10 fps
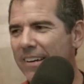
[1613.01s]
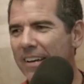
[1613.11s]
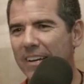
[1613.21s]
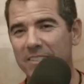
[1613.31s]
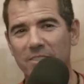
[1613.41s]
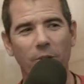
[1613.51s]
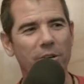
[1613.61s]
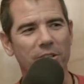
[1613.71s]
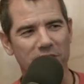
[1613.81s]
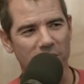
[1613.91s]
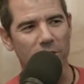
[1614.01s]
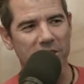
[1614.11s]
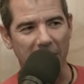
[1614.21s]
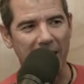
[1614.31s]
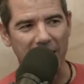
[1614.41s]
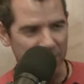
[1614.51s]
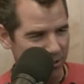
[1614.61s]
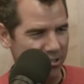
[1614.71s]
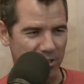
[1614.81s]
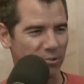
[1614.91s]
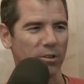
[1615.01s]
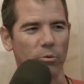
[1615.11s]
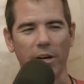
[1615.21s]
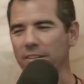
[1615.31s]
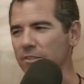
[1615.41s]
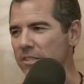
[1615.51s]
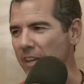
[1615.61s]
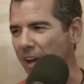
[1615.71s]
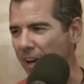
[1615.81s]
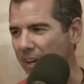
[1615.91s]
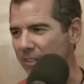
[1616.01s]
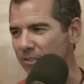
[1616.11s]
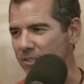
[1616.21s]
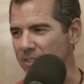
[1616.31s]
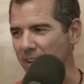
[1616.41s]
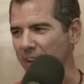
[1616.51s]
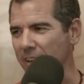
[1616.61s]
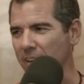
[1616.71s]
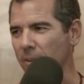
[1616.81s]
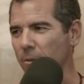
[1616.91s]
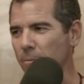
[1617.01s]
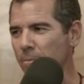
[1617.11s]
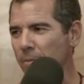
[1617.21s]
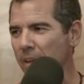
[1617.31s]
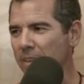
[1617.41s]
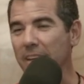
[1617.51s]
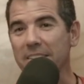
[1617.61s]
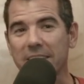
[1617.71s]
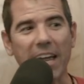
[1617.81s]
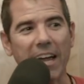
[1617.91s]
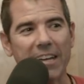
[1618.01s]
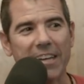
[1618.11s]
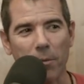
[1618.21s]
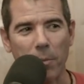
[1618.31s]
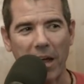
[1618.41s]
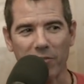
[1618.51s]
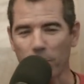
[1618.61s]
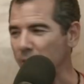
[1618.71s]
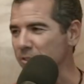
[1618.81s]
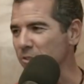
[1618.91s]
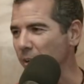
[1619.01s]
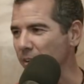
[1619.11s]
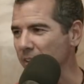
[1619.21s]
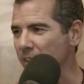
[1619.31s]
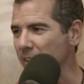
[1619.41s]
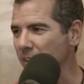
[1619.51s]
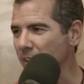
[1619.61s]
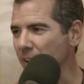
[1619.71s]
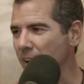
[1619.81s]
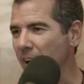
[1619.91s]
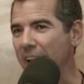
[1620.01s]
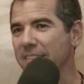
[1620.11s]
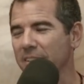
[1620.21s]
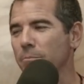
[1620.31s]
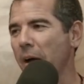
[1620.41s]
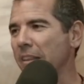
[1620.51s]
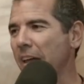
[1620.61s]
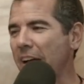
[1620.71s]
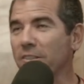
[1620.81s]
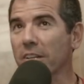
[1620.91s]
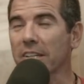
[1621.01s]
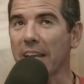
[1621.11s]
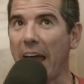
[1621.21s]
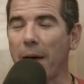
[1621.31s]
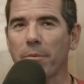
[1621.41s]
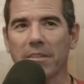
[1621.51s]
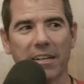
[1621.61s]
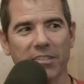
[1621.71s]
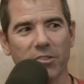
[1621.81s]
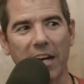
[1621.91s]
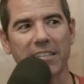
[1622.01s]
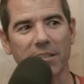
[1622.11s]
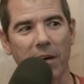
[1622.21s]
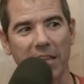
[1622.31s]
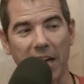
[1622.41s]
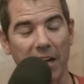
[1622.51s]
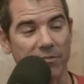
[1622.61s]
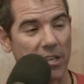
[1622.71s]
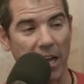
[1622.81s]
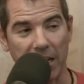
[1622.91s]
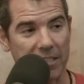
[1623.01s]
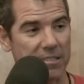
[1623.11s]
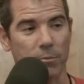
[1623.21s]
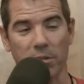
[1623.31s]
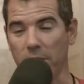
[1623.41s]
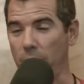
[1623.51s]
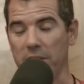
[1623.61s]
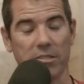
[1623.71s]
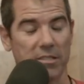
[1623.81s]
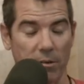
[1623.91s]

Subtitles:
Because you know when you're so tired, you just don't know what you're saying, and you're just like, that day I got back from Australia, I took a nap, and then I did my live chat, and some of the questions I